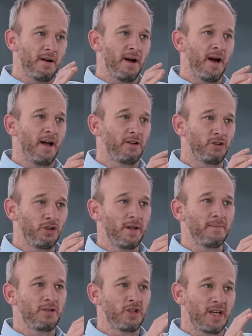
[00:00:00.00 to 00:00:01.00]
I'll do
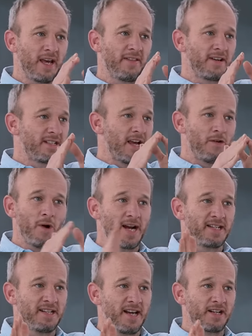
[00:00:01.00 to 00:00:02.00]
them together because they're
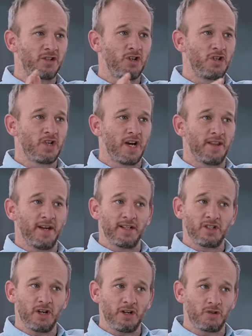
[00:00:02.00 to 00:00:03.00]
right next to each other.
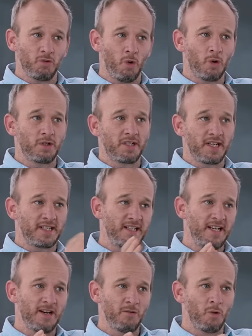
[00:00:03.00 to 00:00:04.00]
So it's Ward
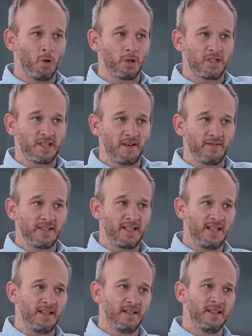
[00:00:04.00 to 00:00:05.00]
16 and Ward
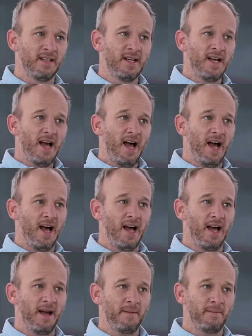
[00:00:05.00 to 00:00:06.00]
17.
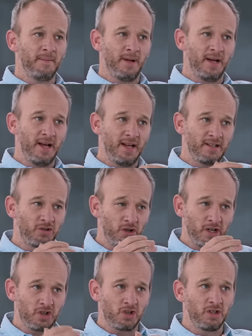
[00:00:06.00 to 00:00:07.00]
Um, it's
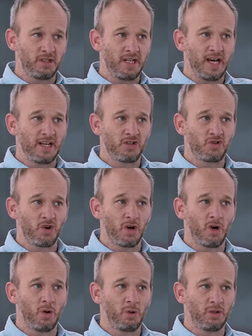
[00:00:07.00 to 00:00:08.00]
traditional DA
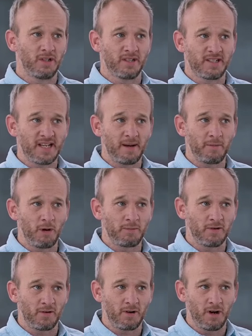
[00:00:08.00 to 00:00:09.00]
stronghold, the
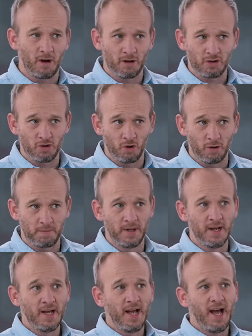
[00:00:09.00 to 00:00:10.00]
suburbs of Klerksdorp,
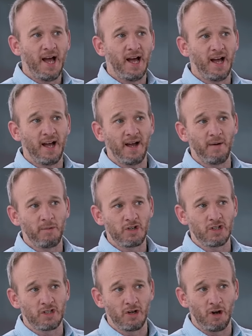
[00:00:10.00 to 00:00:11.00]
uh, which
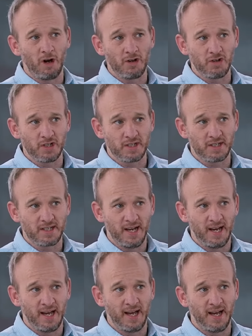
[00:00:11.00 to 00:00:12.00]
is the largest
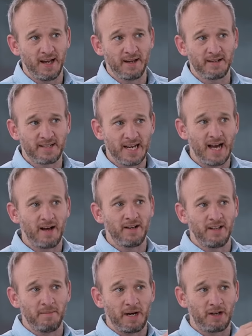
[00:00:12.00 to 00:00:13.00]
uh, town
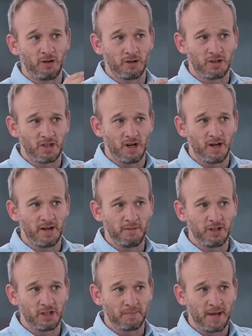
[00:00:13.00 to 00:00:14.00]
in the Matlosana
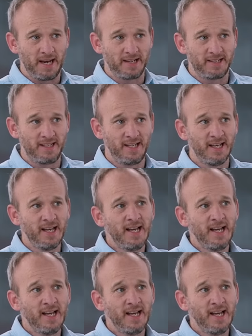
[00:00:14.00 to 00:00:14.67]
municipality.